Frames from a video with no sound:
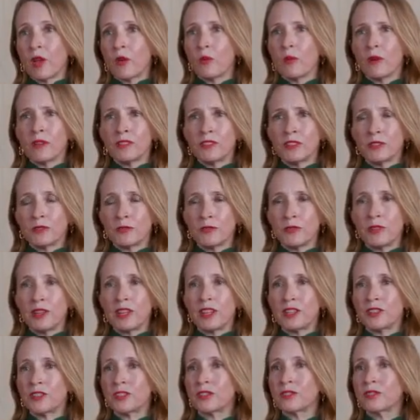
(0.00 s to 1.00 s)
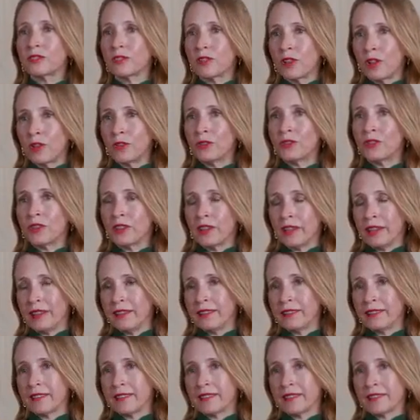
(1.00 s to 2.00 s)
Once you finish, close the
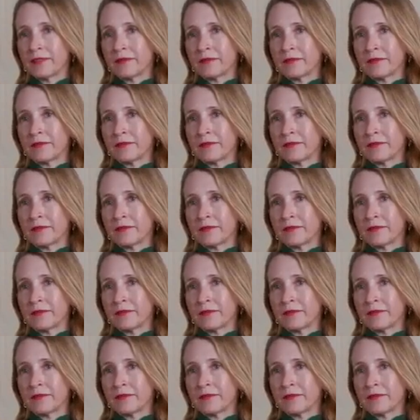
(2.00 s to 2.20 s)
lids,